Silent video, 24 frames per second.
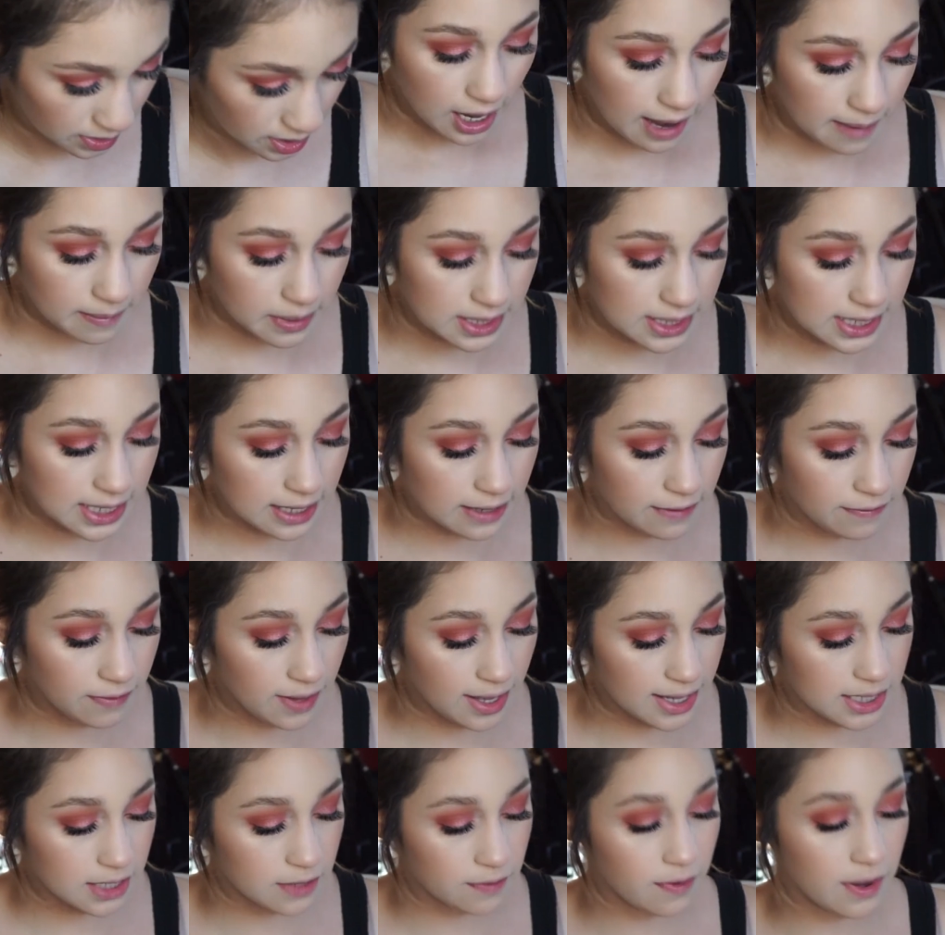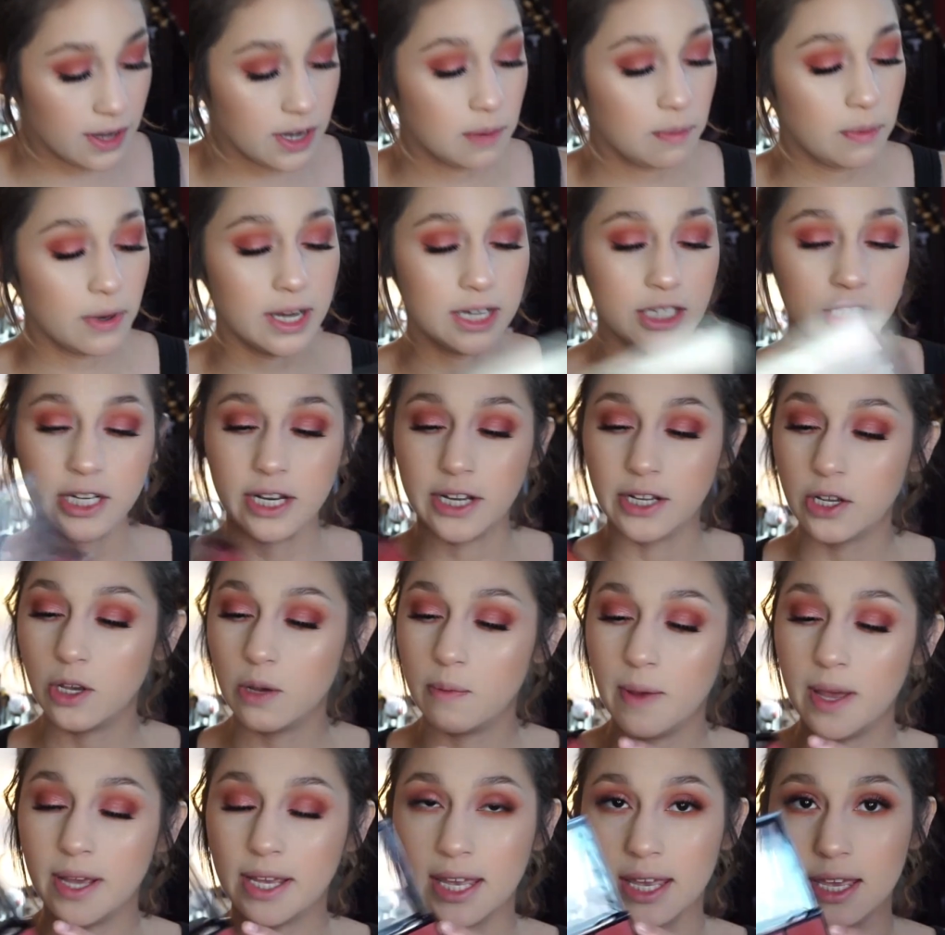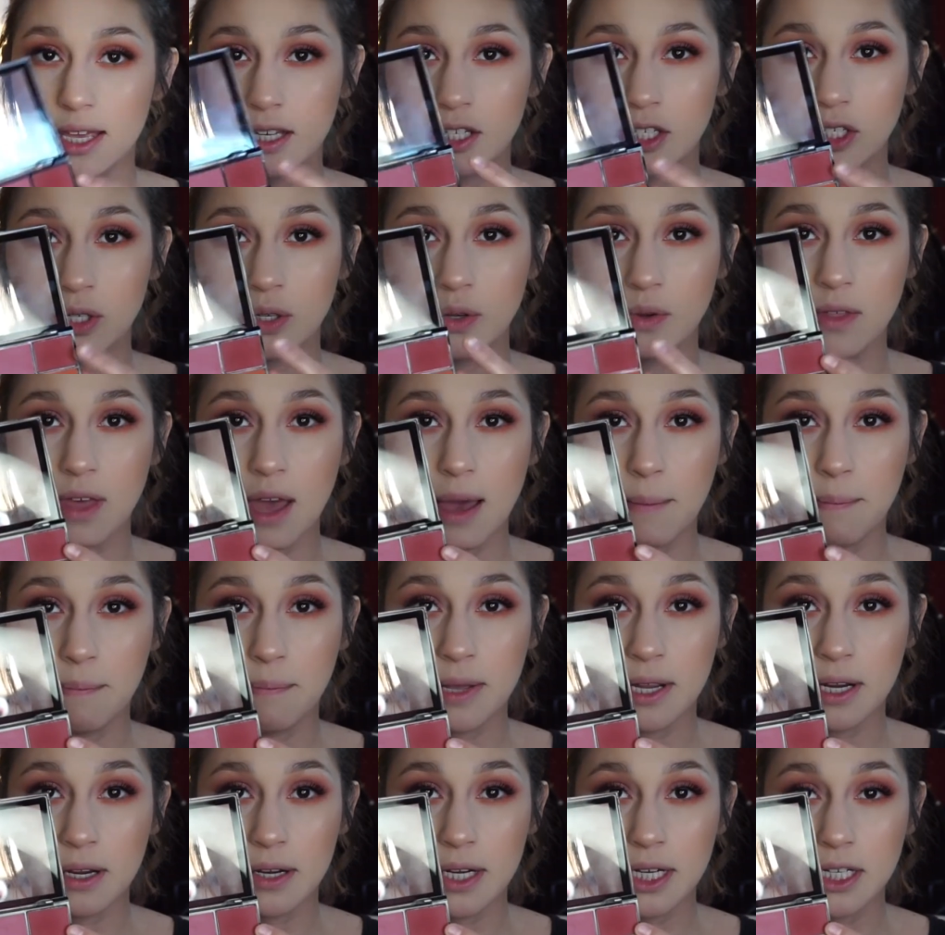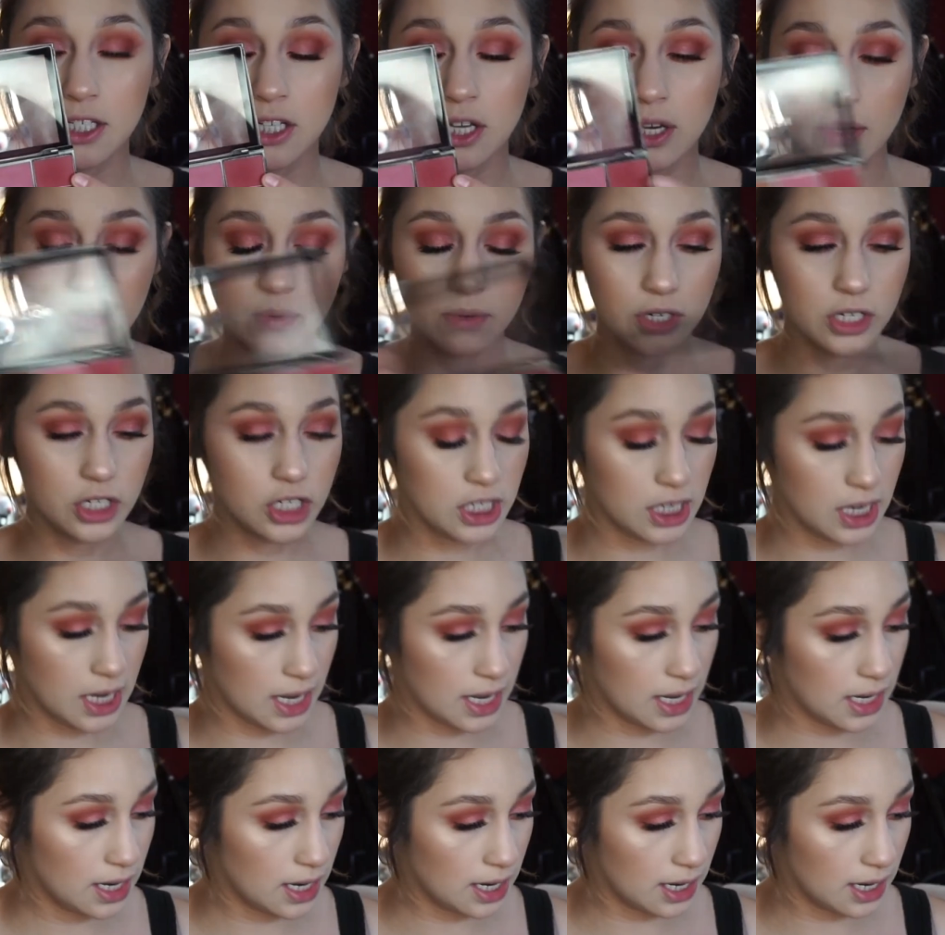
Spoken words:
I'm going to take a flat to finer brush and go back into that berry tone shade,